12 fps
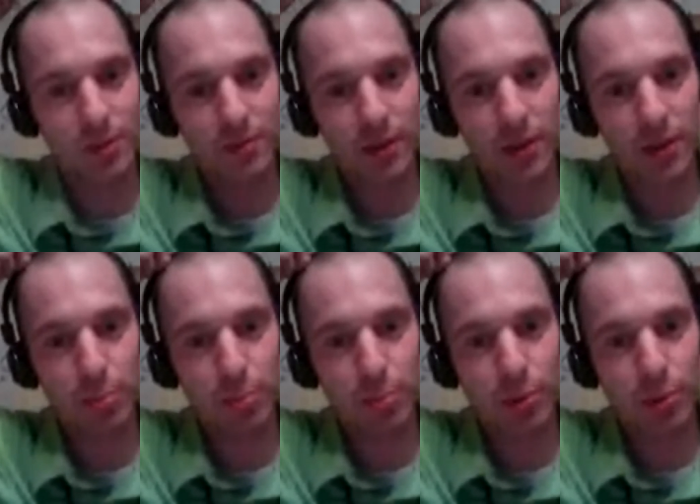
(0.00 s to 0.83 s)
fill out
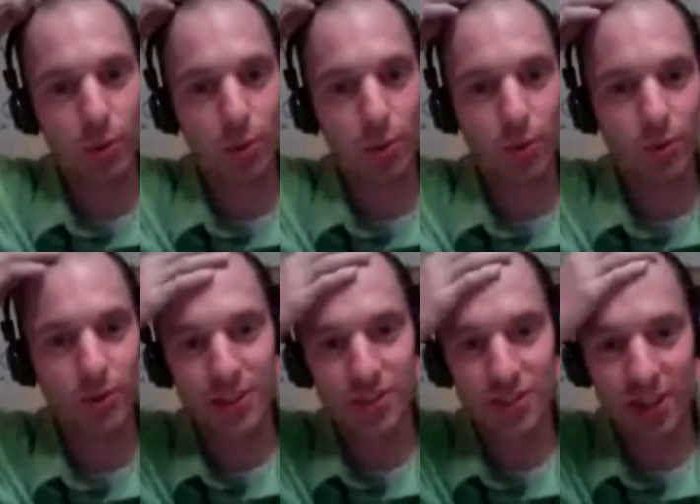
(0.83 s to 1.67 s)
the poll.
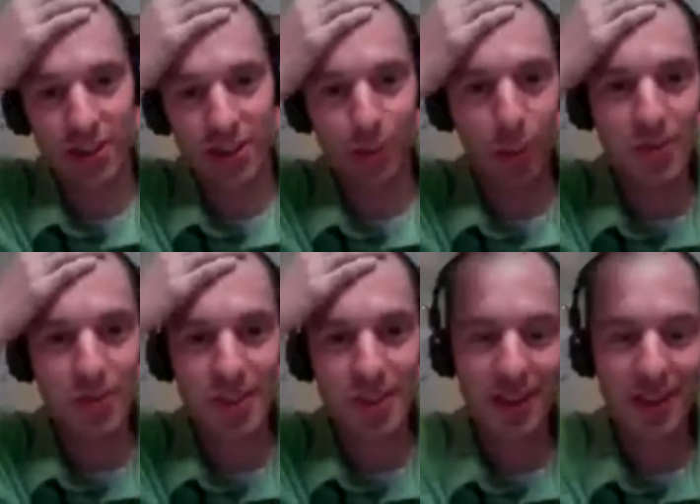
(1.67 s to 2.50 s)
Check out our
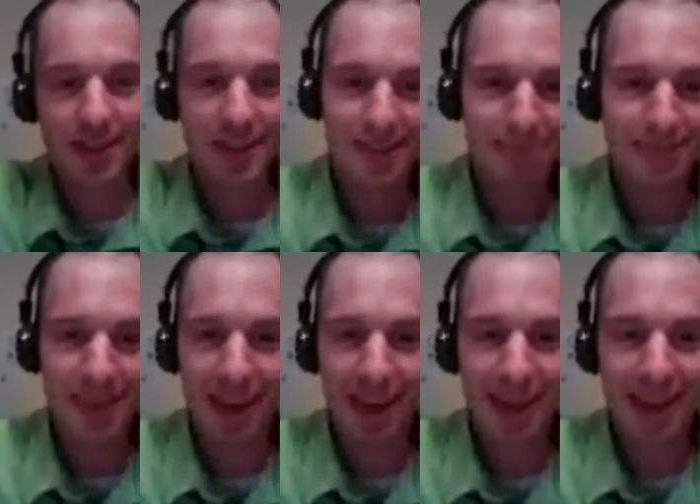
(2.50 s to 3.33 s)
website
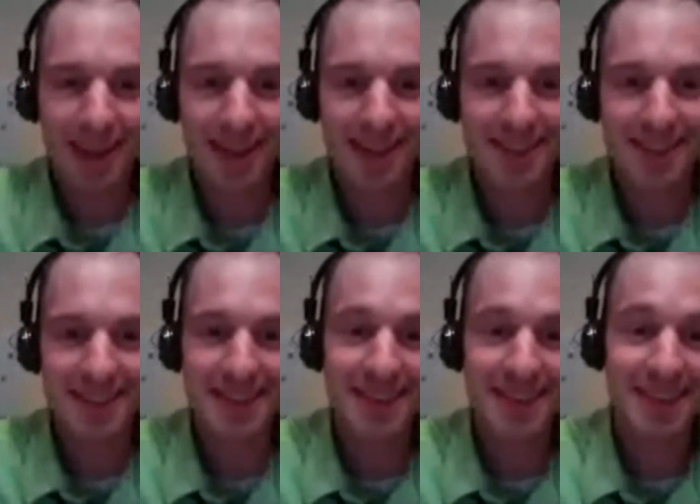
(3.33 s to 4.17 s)

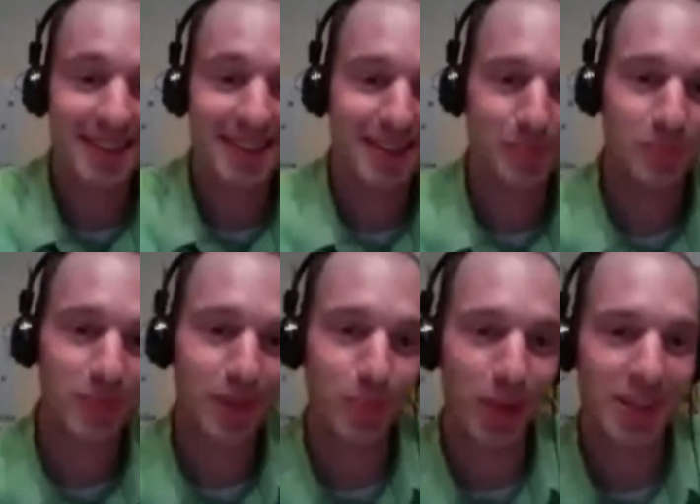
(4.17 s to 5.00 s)
and keep
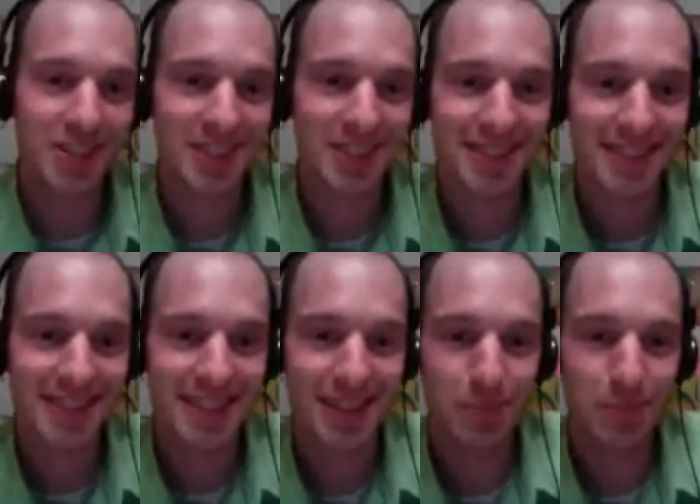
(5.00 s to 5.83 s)
keep
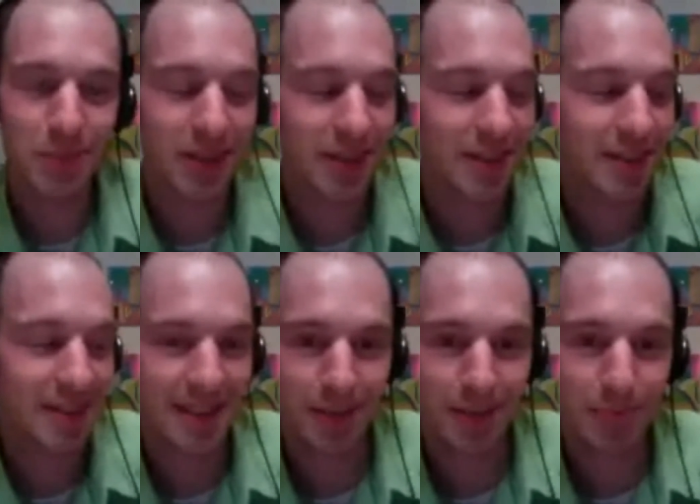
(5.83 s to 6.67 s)
watching, keep uh,
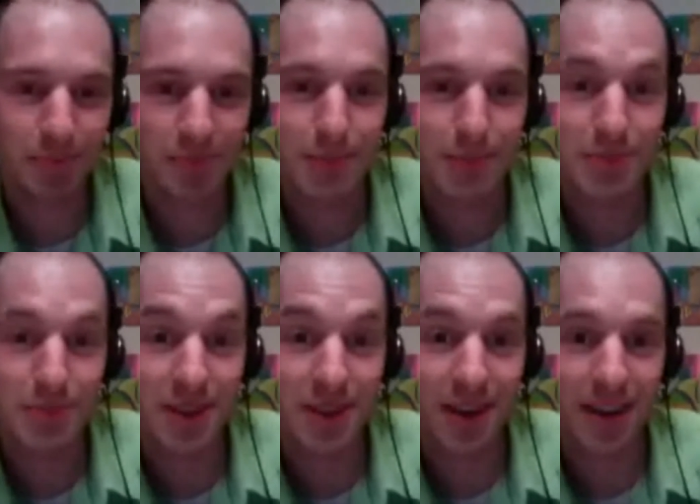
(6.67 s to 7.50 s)
keep
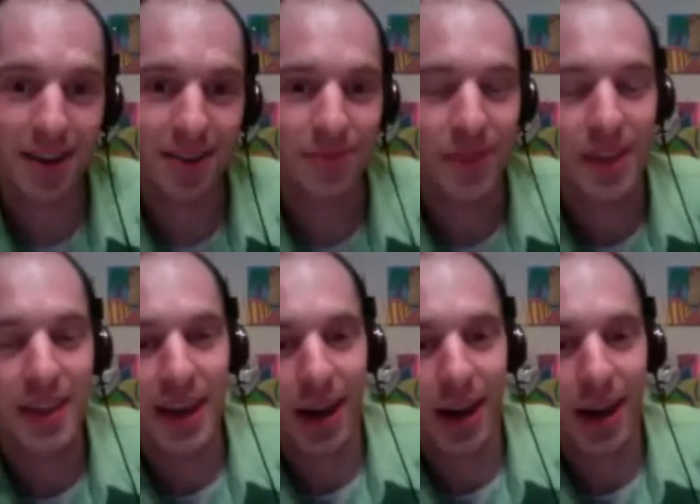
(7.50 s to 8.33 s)
keeping on.
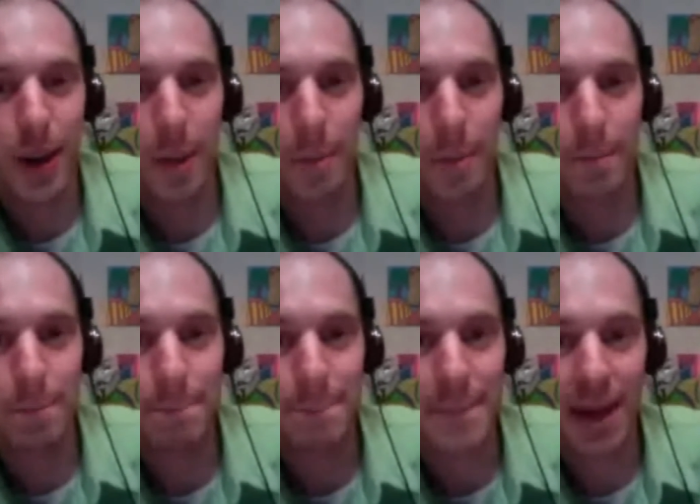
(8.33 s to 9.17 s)

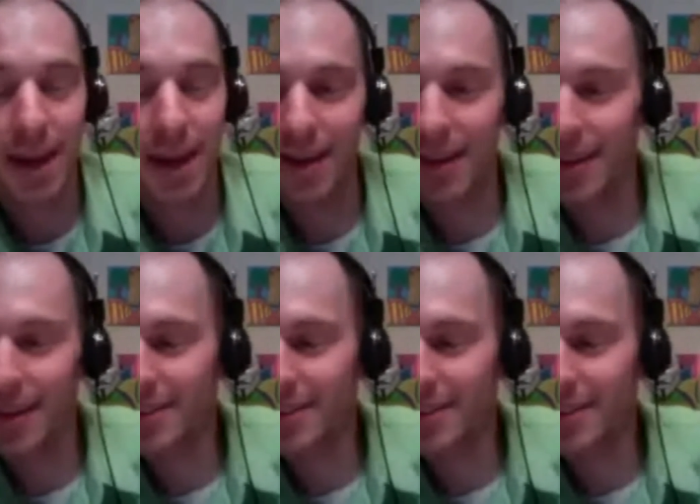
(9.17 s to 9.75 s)
Um, on